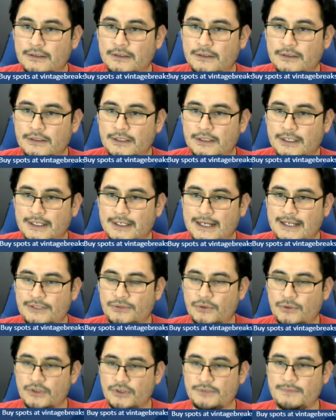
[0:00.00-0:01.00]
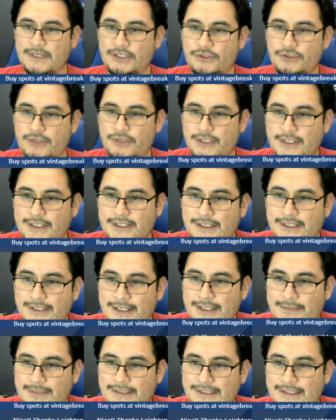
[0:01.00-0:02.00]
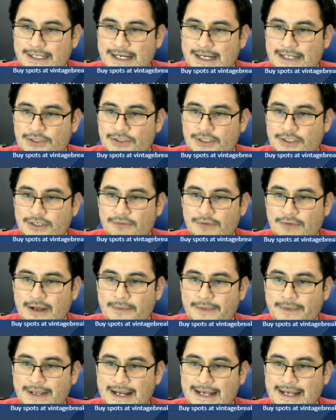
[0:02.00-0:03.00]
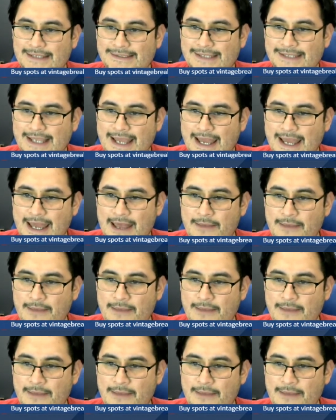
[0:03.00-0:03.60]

I got Josh Metrick, Nick Mattiacci, Rob Guys, Cam,